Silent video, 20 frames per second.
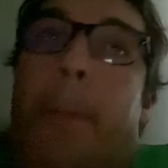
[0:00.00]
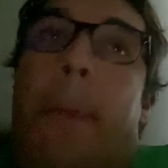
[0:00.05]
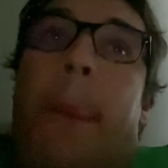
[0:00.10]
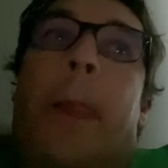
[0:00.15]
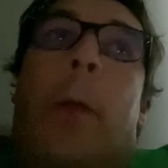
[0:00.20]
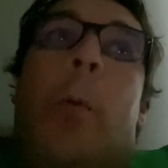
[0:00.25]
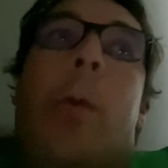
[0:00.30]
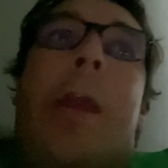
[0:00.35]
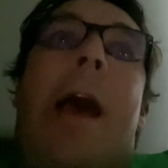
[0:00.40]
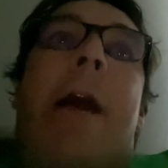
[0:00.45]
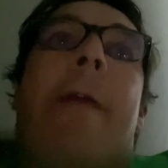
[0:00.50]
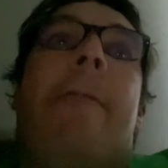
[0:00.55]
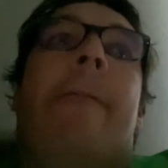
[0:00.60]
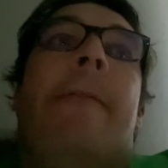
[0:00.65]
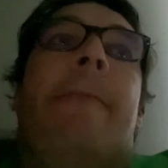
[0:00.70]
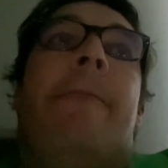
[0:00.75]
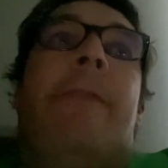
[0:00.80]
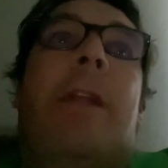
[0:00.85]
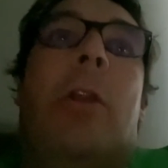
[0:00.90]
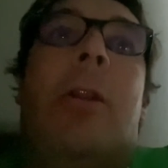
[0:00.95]
We have
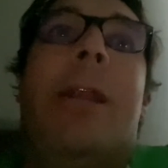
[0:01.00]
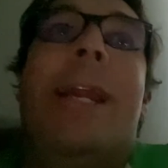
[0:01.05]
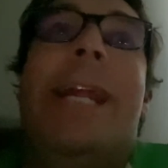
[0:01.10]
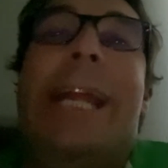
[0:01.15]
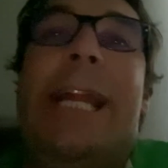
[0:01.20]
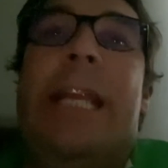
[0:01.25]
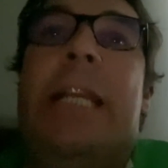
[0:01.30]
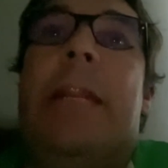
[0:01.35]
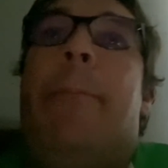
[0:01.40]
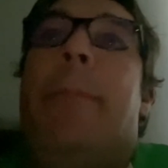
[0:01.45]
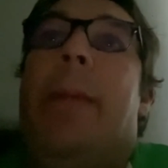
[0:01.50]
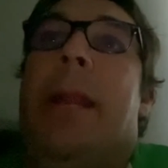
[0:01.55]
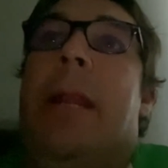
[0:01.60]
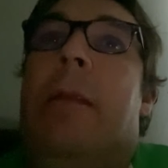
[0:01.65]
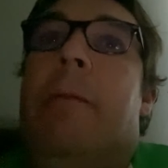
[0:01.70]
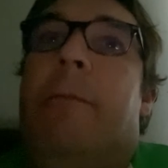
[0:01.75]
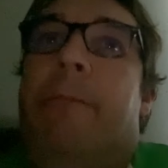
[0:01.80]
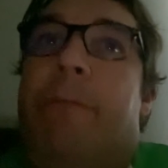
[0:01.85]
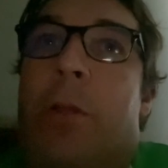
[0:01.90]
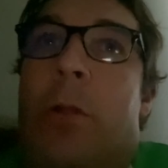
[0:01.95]
a very
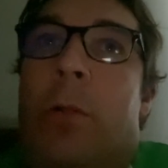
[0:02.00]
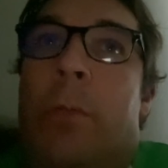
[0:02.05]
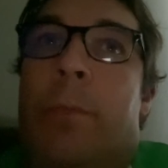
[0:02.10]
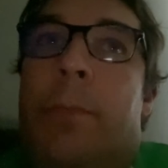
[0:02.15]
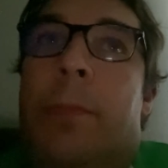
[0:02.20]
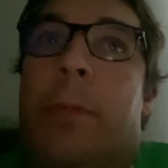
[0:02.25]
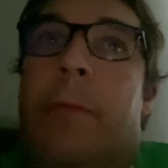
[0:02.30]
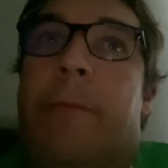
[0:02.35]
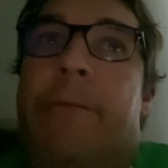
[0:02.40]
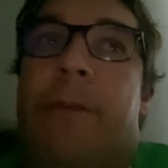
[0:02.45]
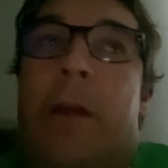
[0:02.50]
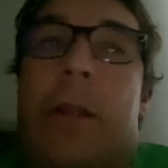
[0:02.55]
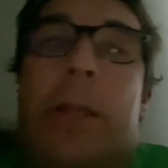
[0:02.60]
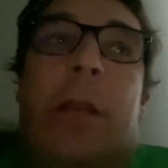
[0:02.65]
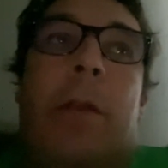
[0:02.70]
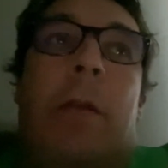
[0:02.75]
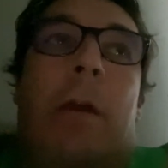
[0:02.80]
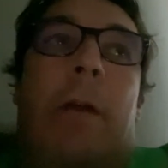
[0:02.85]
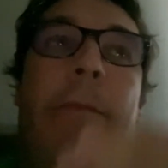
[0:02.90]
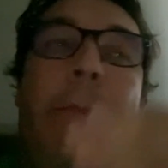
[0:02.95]
independent film
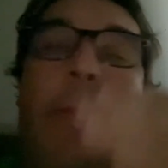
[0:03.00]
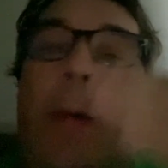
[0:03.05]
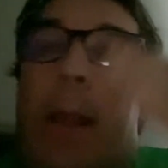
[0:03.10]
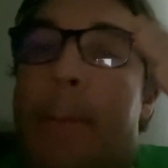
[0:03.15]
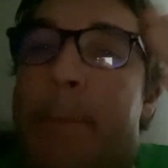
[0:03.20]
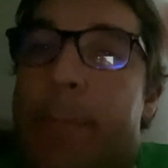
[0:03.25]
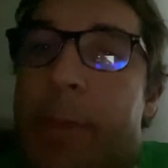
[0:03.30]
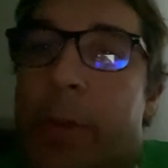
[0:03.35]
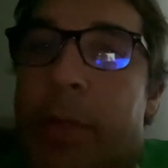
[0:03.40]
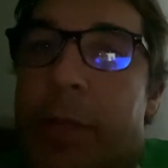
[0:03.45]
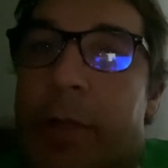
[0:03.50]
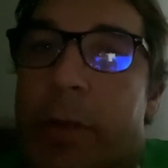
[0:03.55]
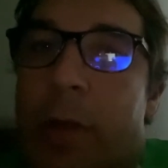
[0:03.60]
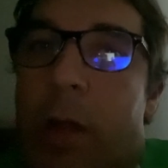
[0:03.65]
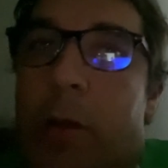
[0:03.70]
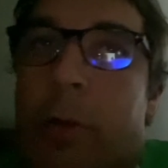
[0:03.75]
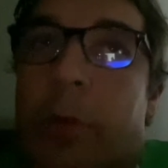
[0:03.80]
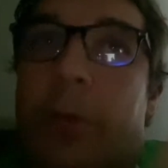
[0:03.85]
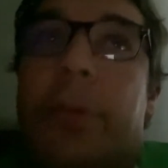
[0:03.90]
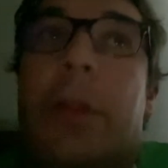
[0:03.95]
funded of about $1 million
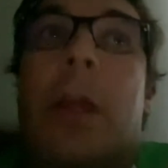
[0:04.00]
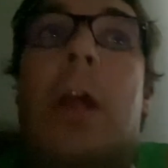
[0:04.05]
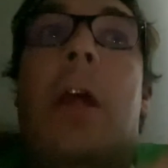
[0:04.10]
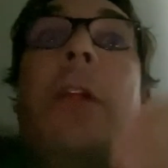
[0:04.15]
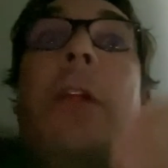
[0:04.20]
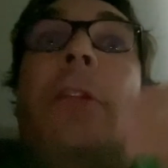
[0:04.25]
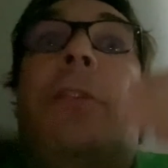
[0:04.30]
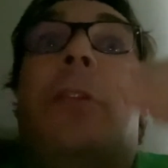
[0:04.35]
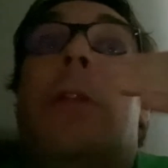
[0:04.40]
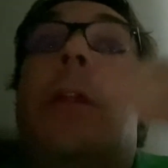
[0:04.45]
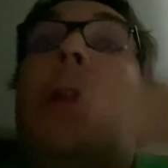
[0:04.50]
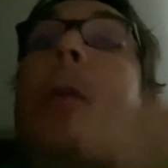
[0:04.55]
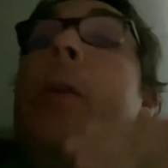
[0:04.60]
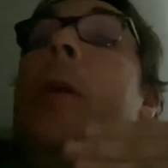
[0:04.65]
so that